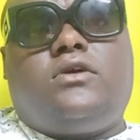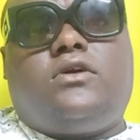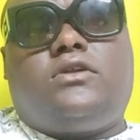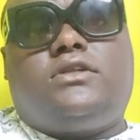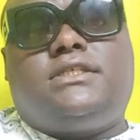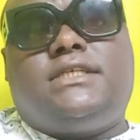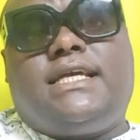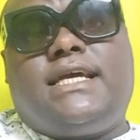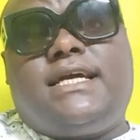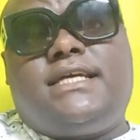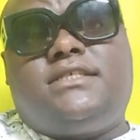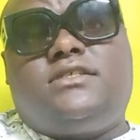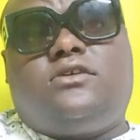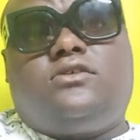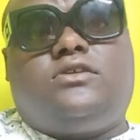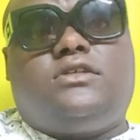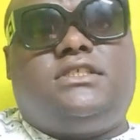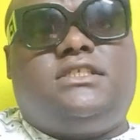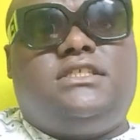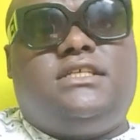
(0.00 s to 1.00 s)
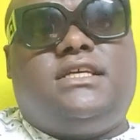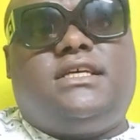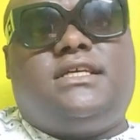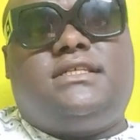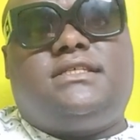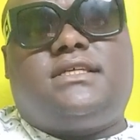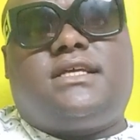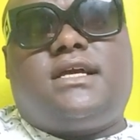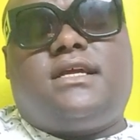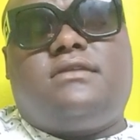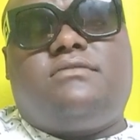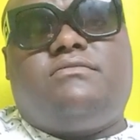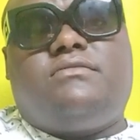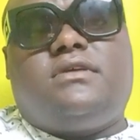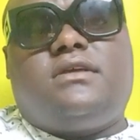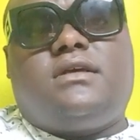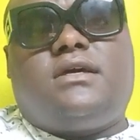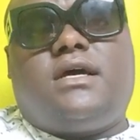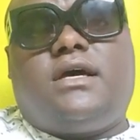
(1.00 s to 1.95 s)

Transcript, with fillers: or tears or tears can be